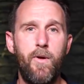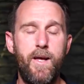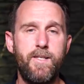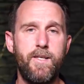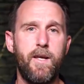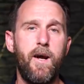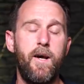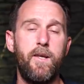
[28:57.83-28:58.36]
is
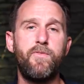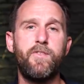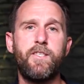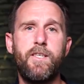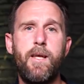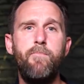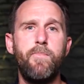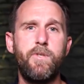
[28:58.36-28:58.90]
a kind of
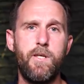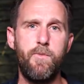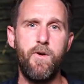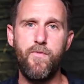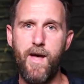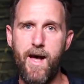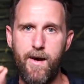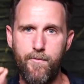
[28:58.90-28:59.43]
symptom
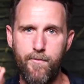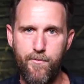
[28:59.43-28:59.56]
of that